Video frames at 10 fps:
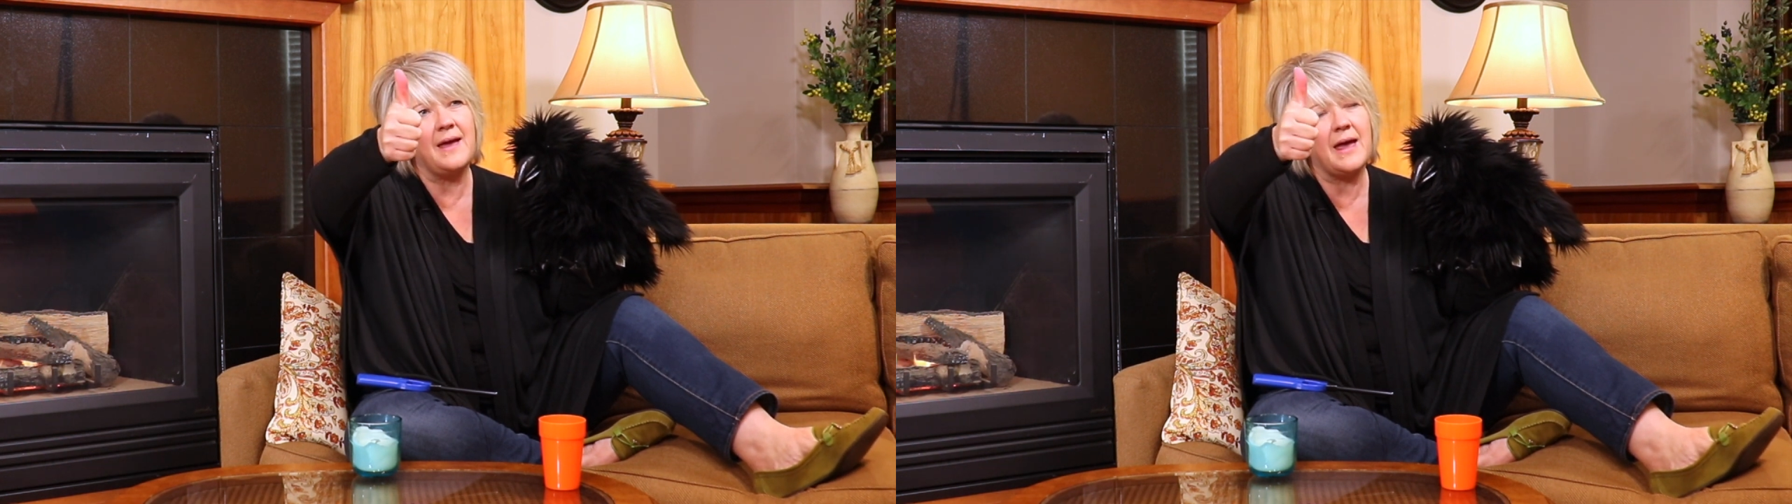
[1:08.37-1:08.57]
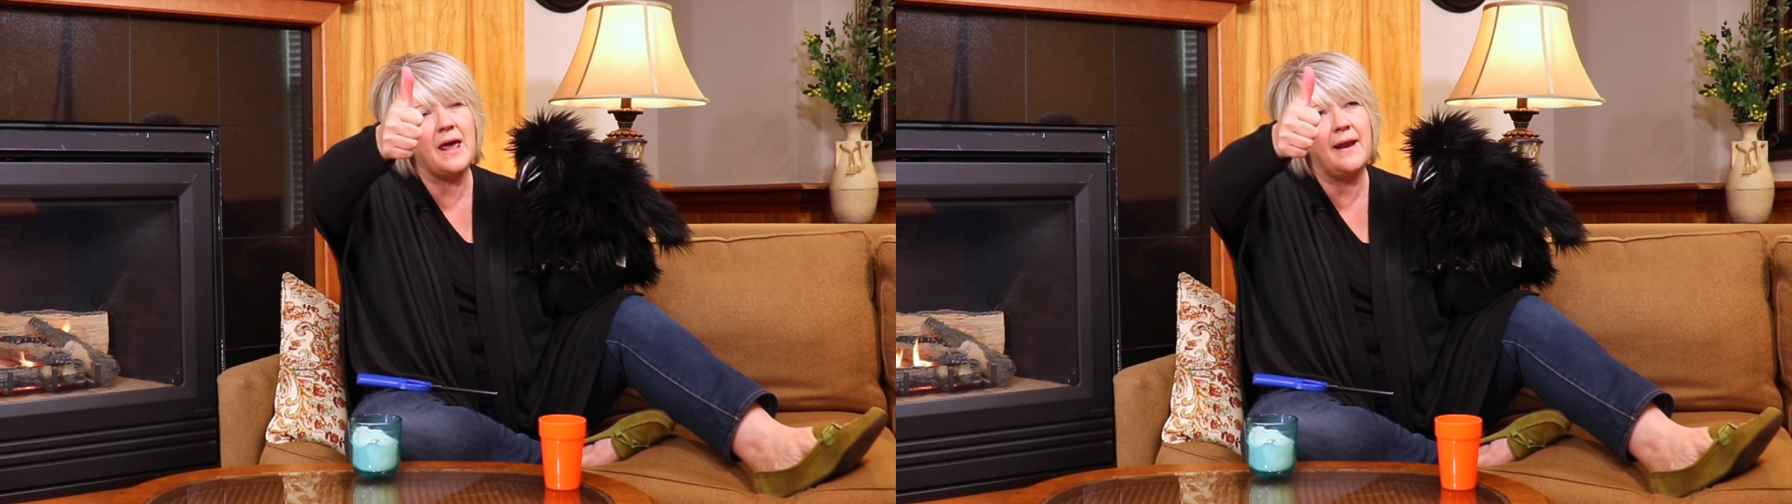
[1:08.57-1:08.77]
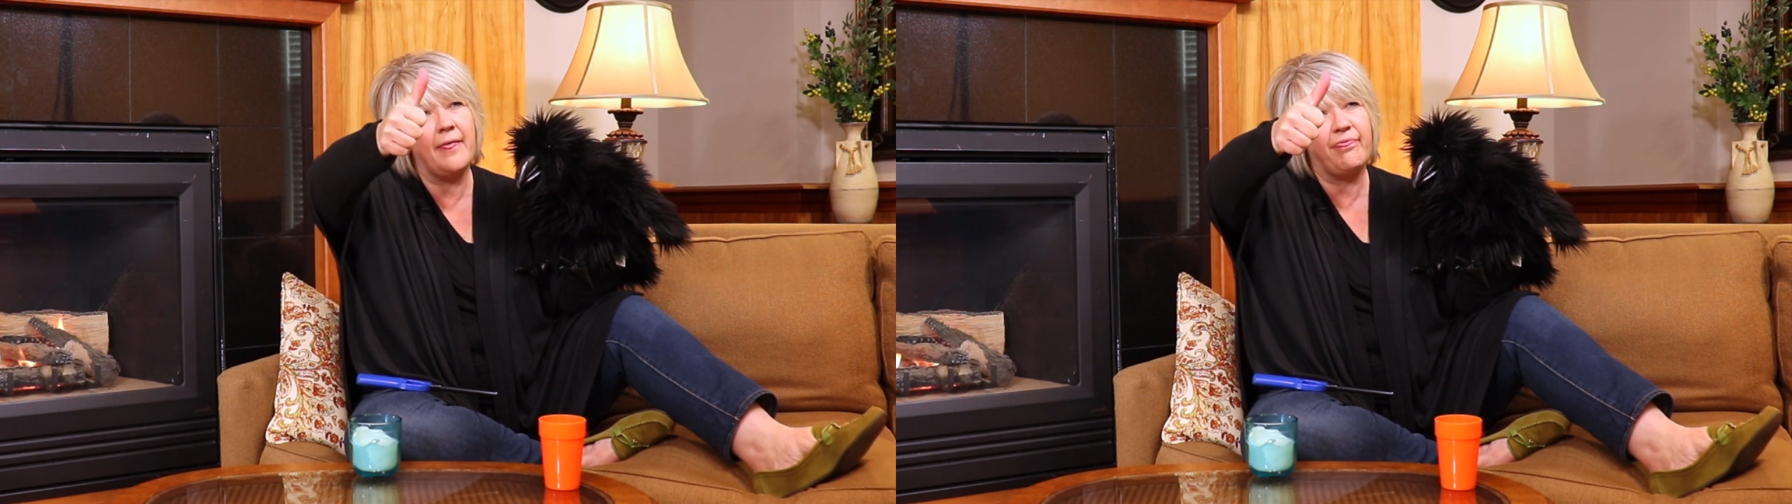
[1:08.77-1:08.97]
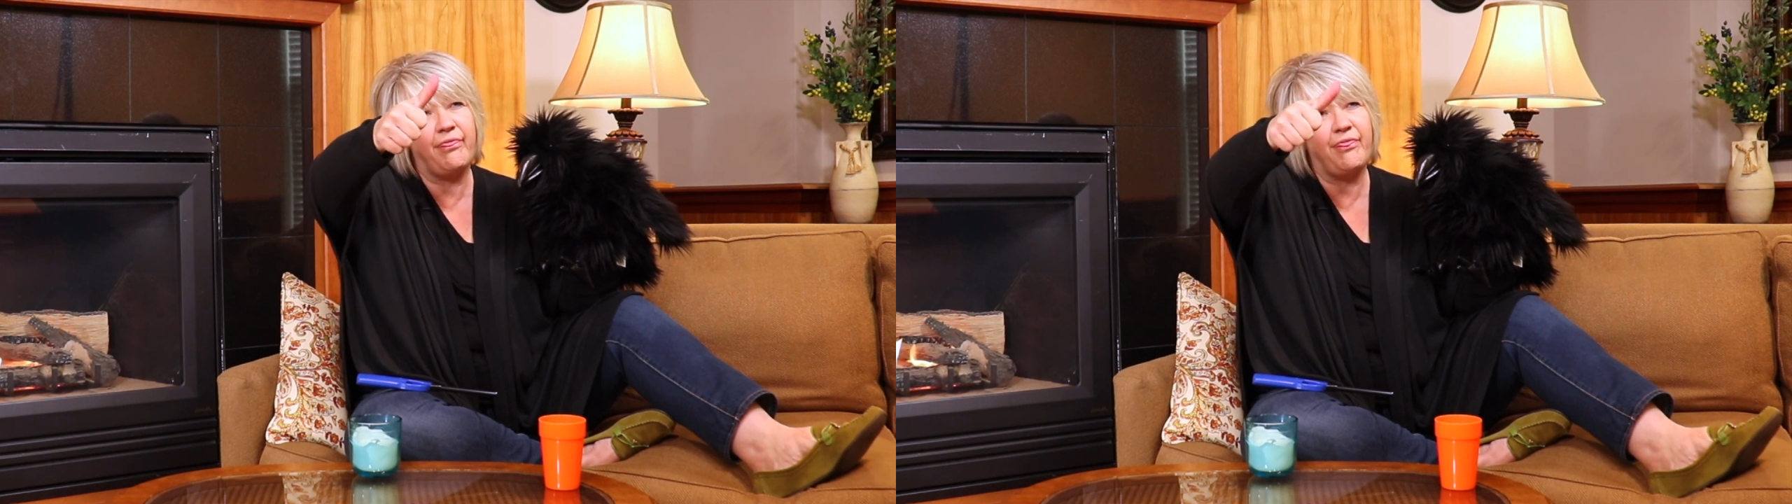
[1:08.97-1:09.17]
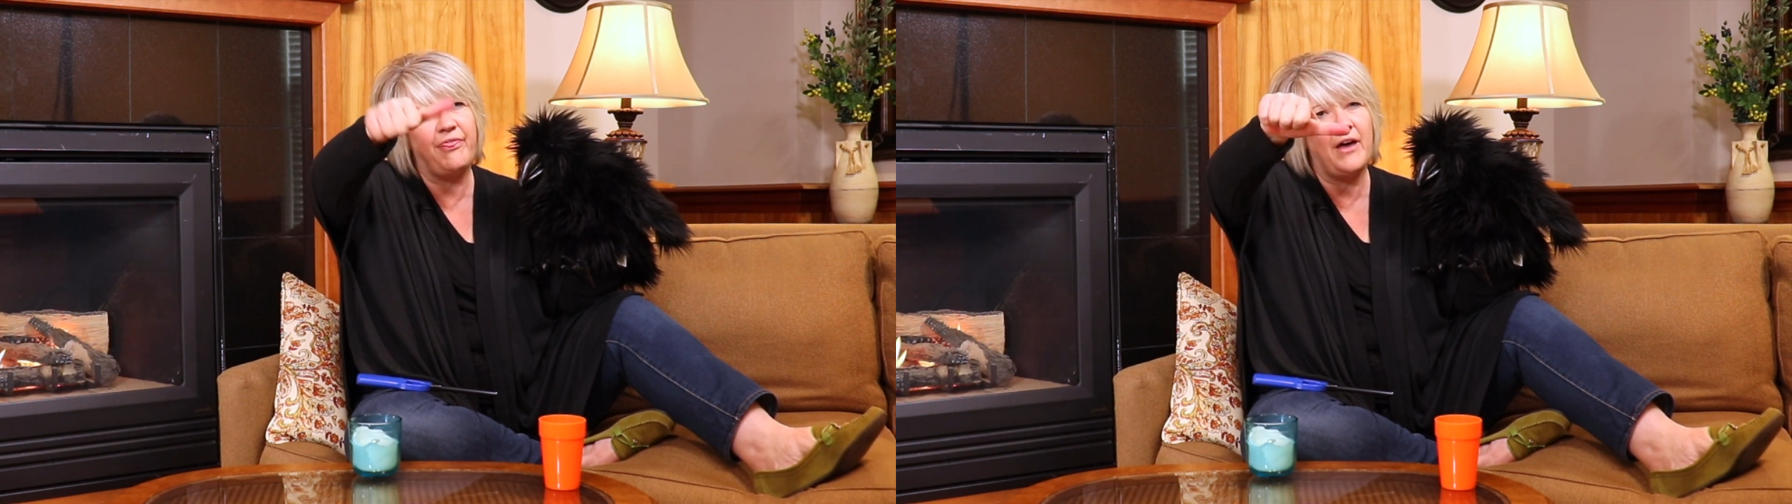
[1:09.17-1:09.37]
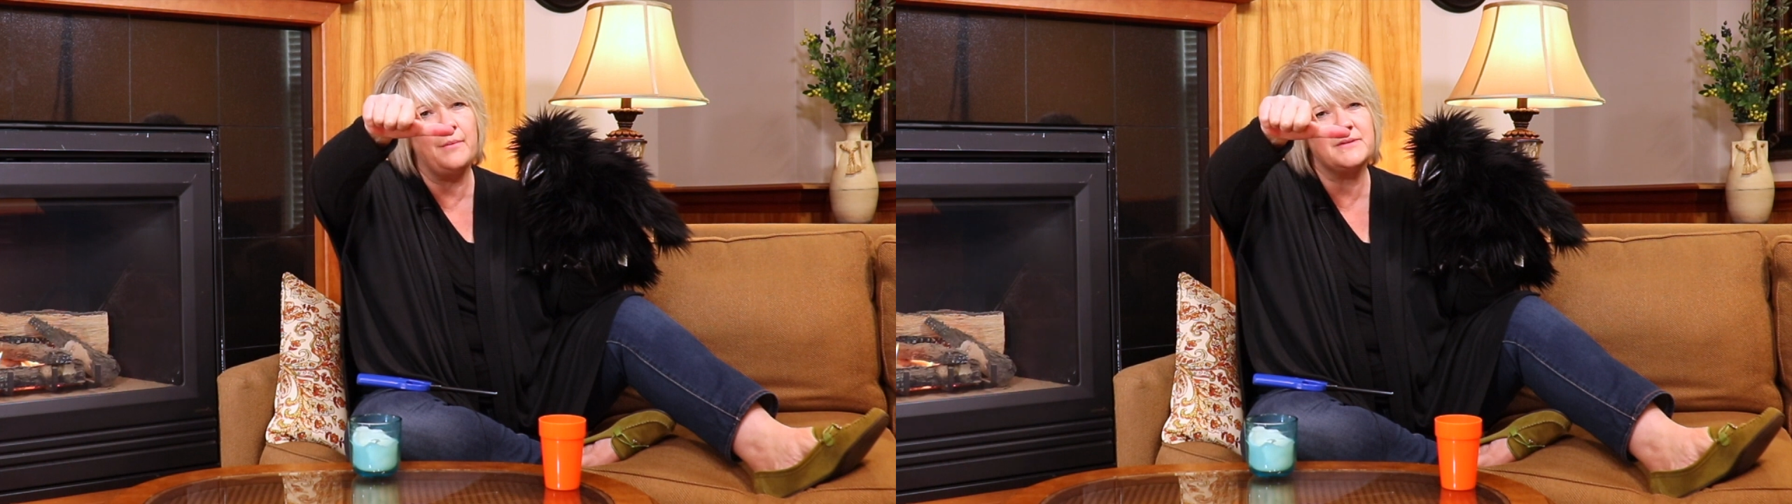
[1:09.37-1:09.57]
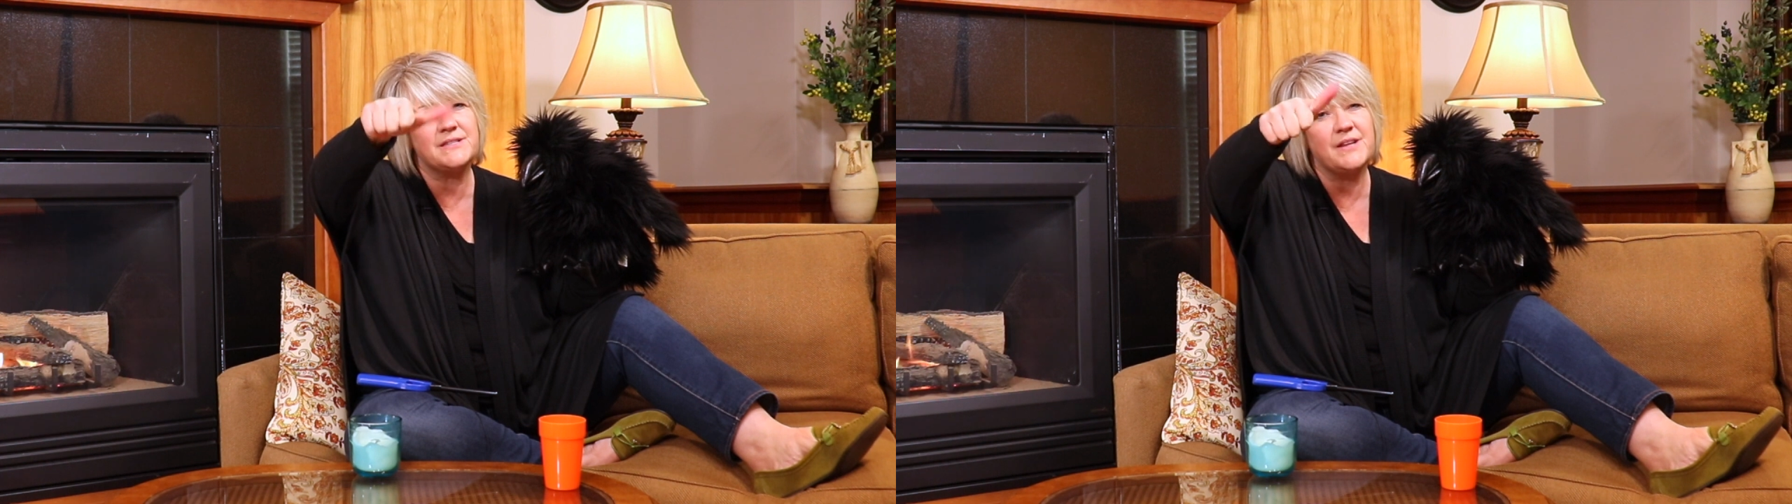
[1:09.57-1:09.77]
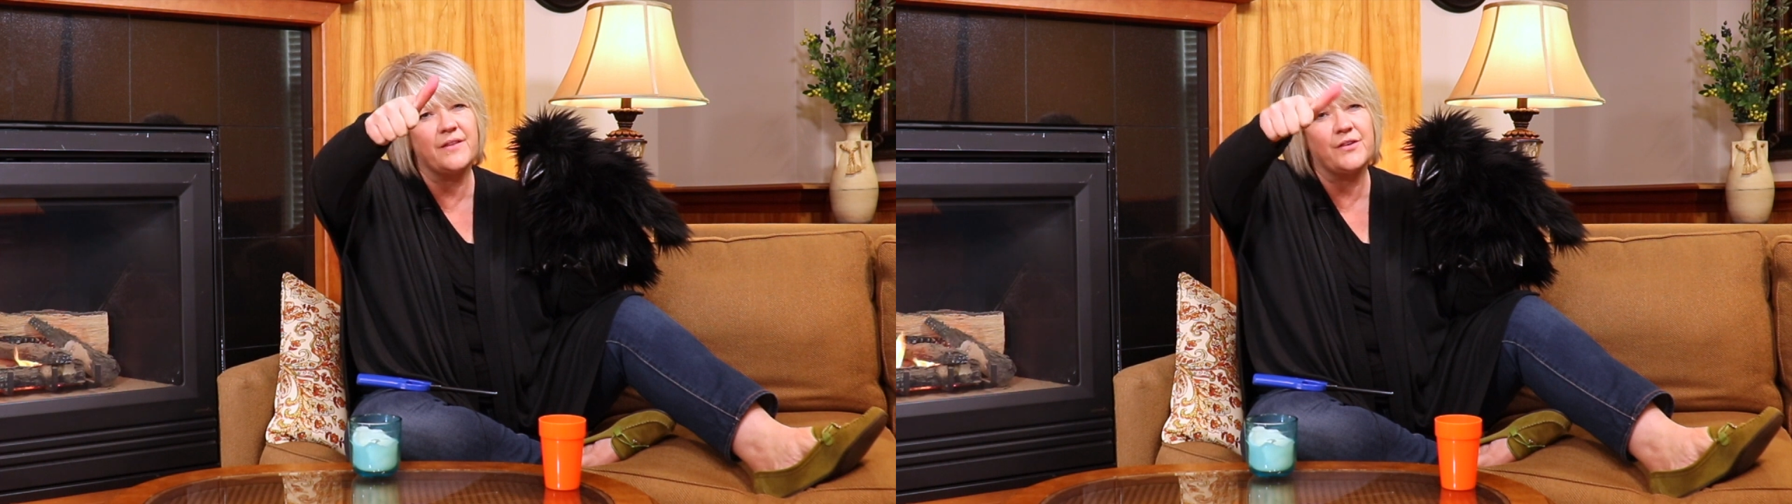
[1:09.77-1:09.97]
and a thumbs
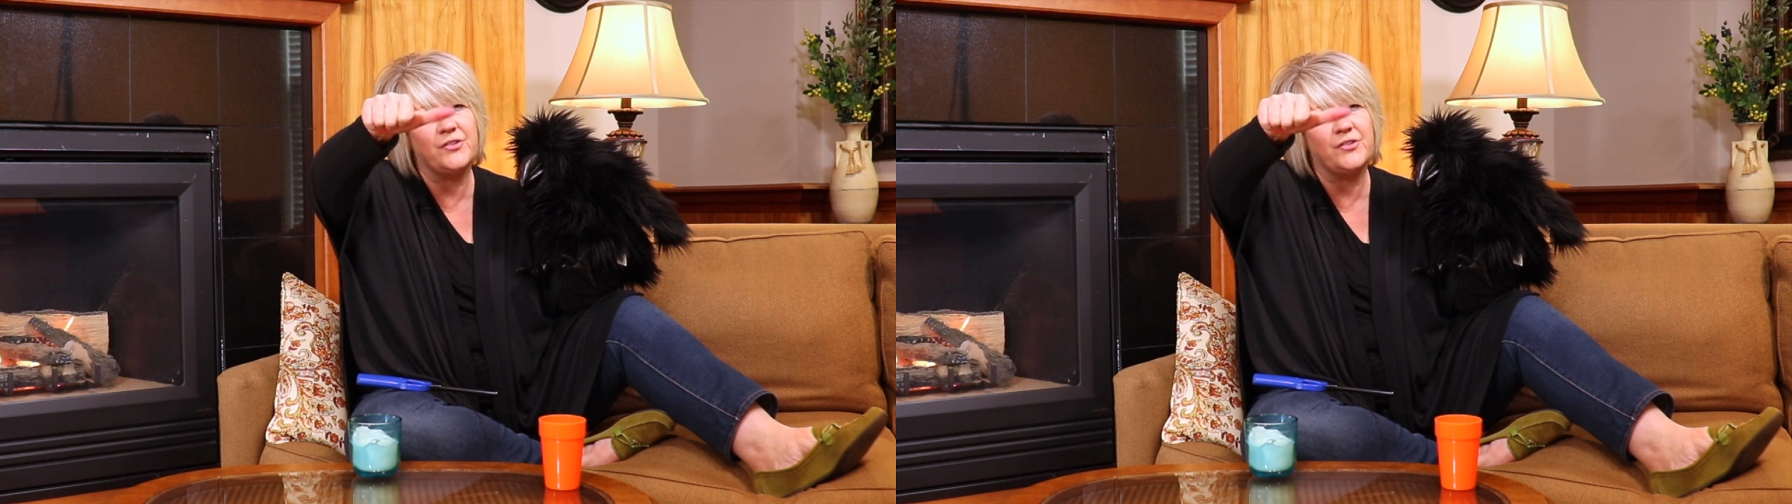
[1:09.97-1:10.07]
to the